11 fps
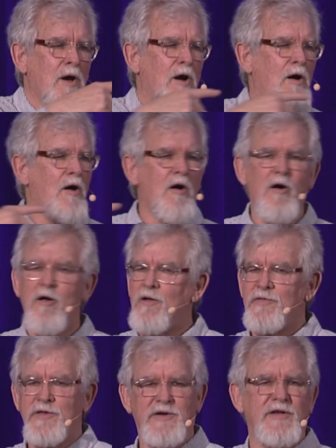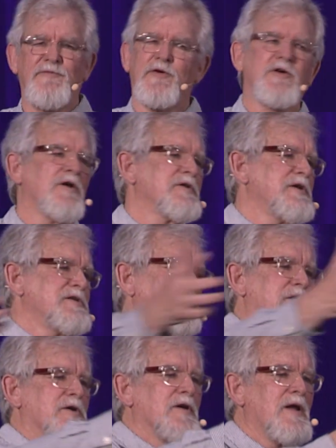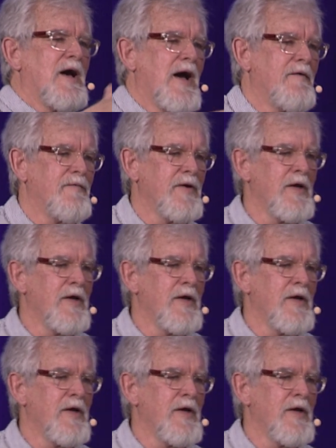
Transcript: all the difficulties in your life